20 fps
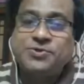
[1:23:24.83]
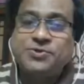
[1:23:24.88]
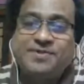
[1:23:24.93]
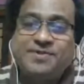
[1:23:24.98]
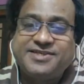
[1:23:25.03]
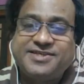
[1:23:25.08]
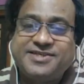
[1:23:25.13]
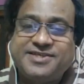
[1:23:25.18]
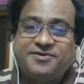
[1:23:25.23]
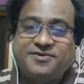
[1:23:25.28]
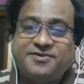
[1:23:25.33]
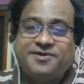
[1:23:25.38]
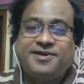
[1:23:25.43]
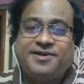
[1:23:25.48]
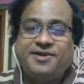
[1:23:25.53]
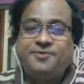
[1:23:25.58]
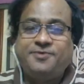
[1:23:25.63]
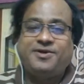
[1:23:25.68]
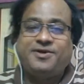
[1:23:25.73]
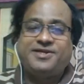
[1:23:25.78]
much
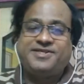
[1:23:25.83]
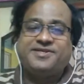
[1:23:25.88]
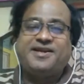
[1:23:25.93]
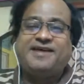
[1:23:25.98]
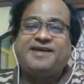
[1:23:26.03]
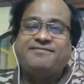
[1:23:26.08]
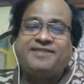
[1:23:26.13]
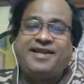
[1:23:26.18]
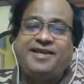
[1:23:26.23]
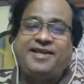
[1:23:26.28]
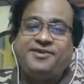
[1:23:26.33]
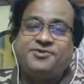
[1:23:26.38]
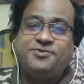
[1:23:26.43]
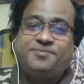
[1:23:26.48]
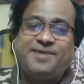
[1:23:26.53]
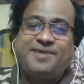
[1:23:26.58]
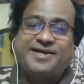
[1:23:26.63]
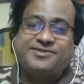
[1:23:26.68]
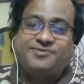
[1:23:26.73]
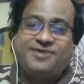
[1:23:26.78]
for you are traveling to
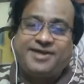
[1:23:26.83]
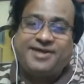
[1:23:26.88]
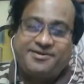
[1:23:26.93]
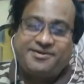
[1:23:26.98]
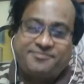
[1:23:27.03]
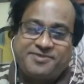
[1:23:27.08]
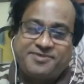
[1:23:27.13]
Madurai